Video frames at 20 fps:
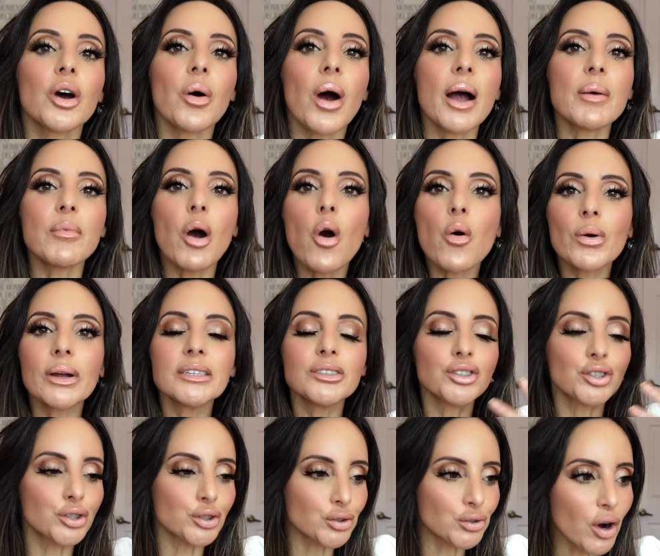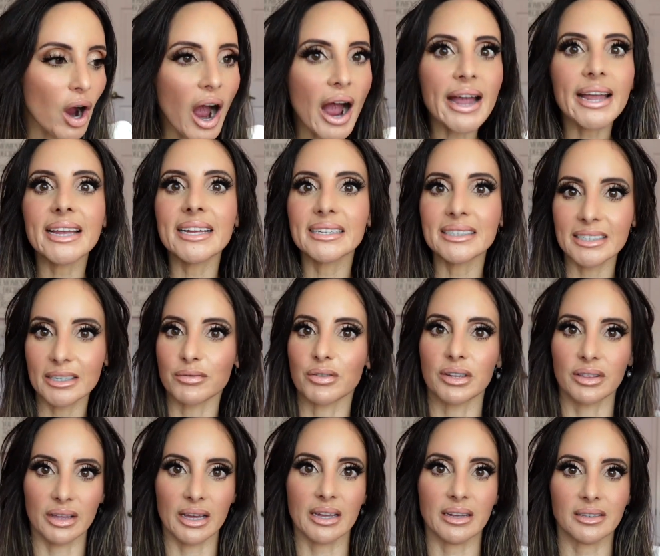I'm always trying
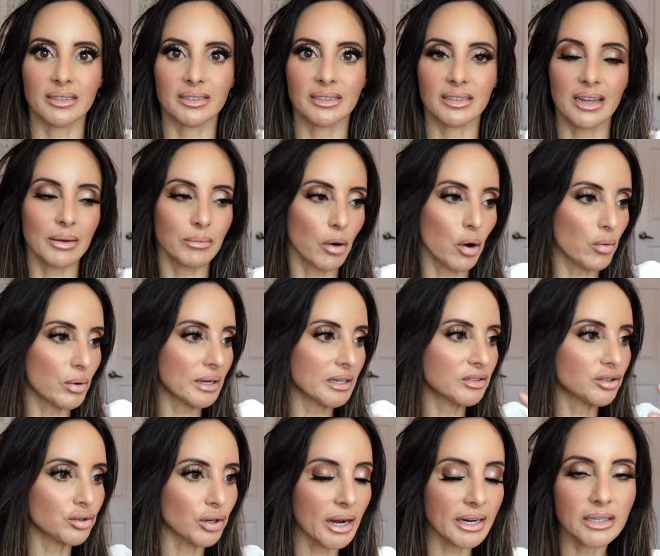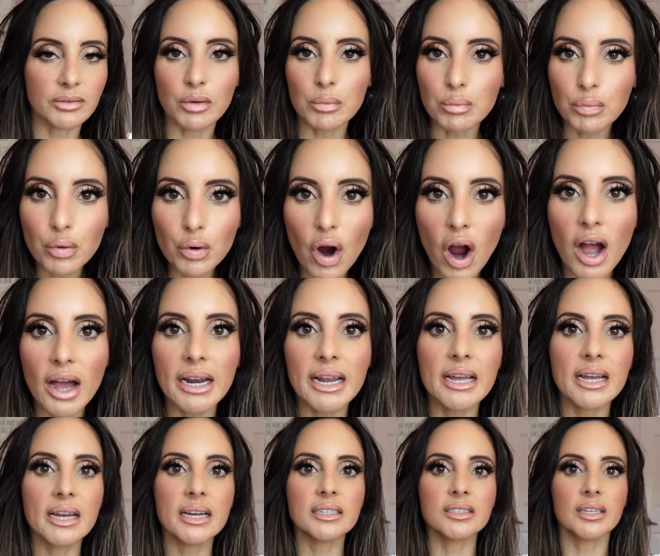different things. I'm always trying different
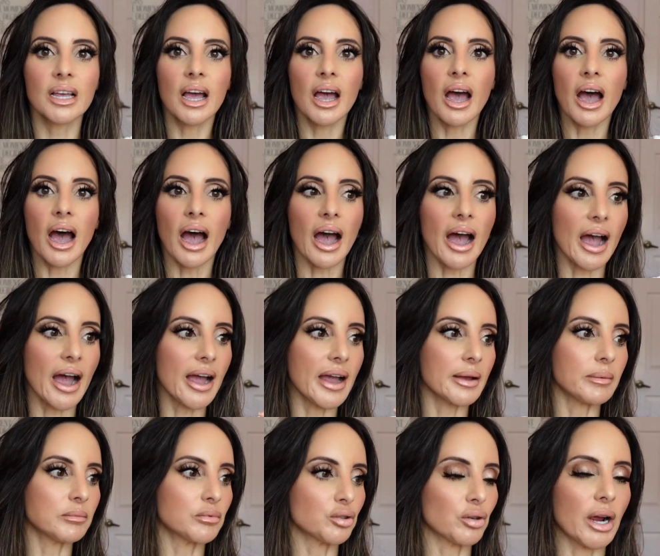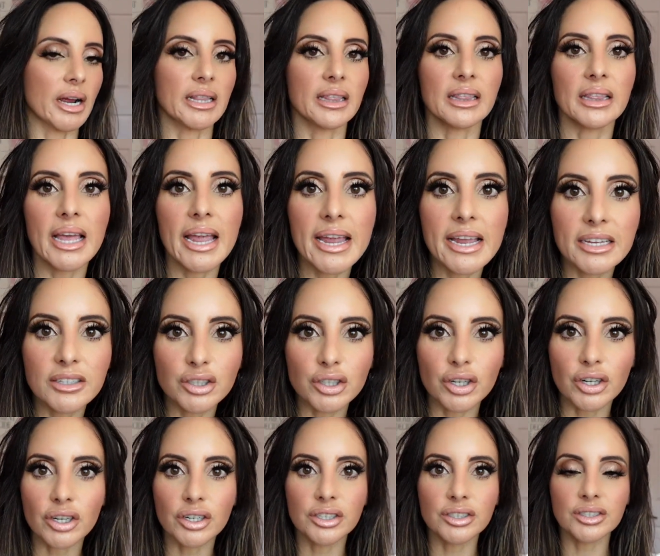products. I'm trying
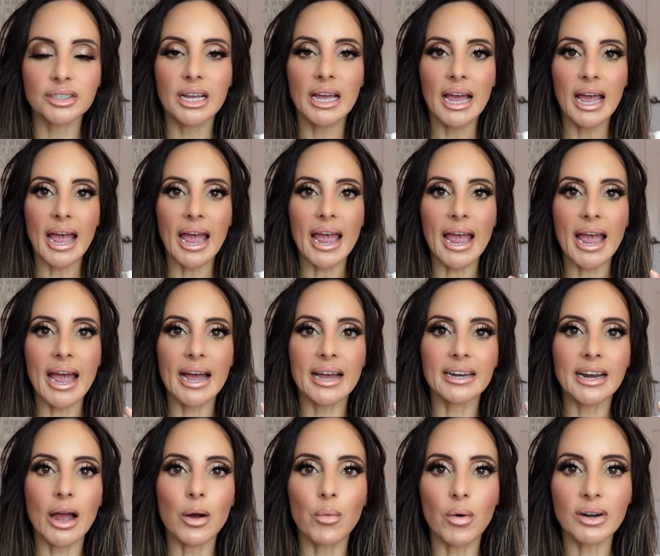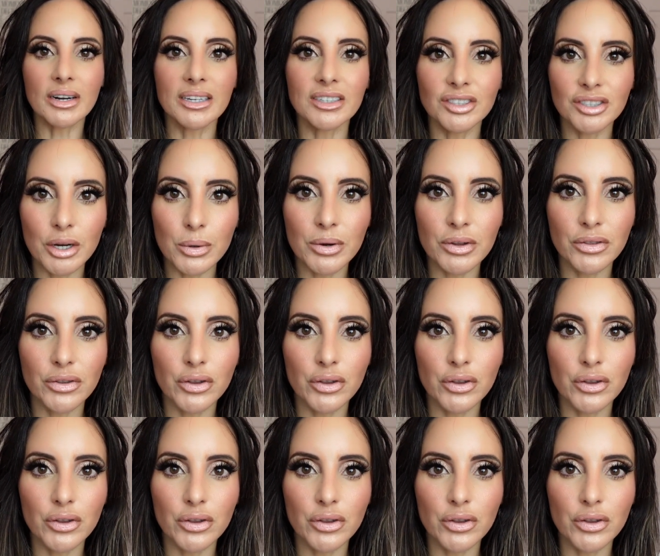lasers, and I wanted to share with